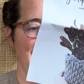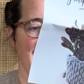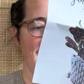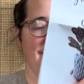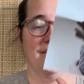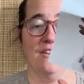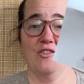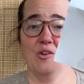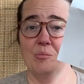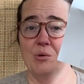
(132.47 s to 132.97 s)

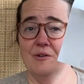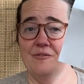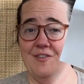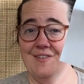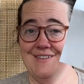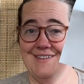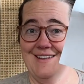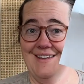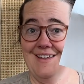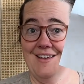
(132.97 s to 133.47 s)
These are perfect
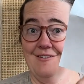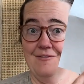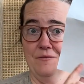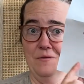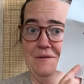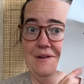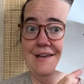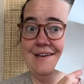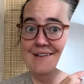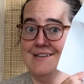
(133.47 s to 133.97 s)
to give for
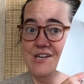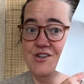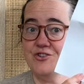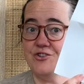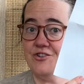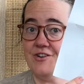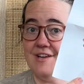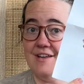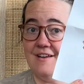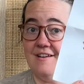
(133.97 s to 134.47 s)
like teacher
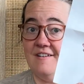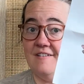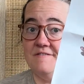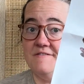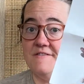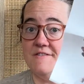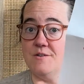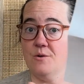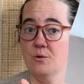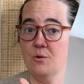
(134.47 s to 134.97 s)

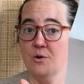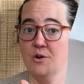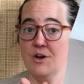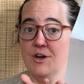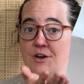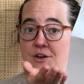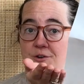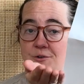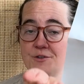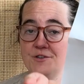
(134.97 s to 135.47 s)
gifts or,
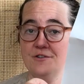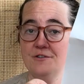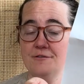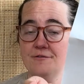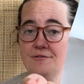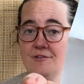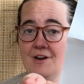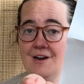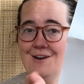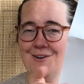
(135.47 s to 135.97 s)
to your
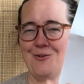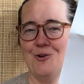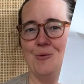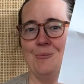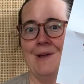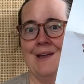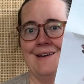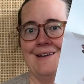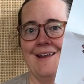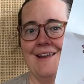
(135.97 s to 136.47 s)
friend, or a
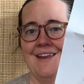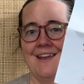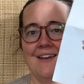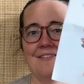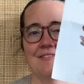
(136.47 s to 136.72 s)
May Day gift,